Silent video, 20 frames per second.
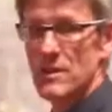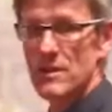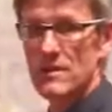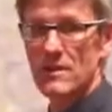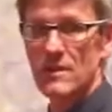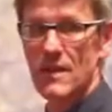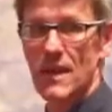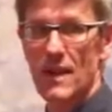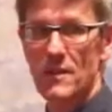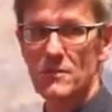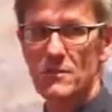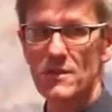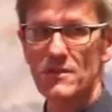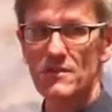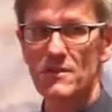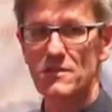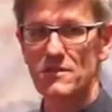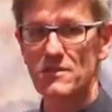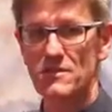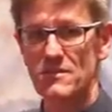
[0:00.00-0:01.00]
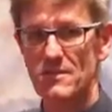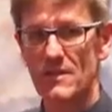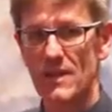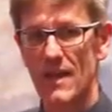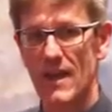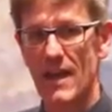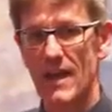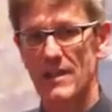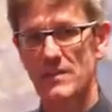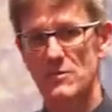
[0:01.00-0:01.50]
with researchers
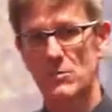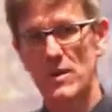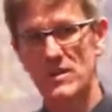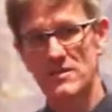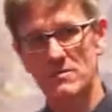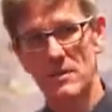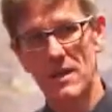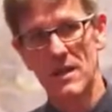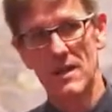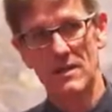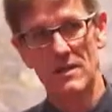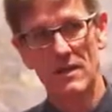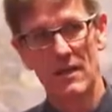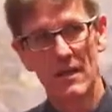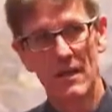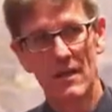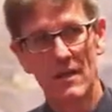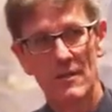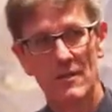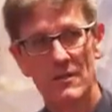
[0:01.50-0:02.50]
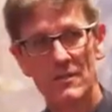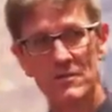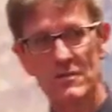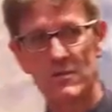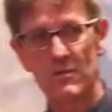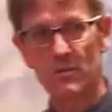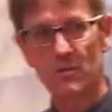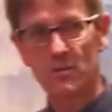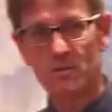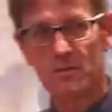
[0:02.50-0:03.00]
at Westmead
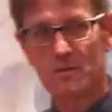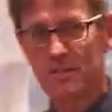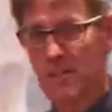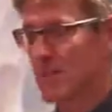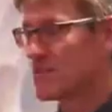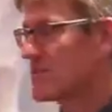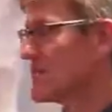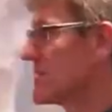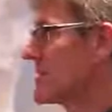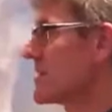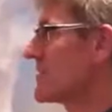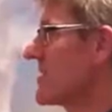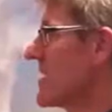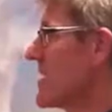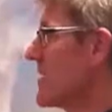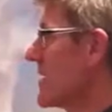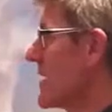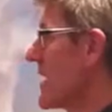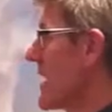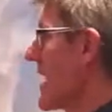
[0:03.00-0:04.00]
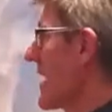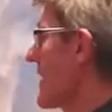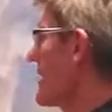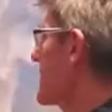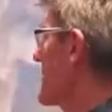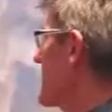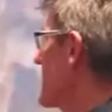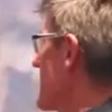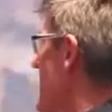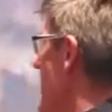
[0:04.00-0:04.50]
to test this theory out,
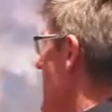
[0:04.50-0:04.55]
that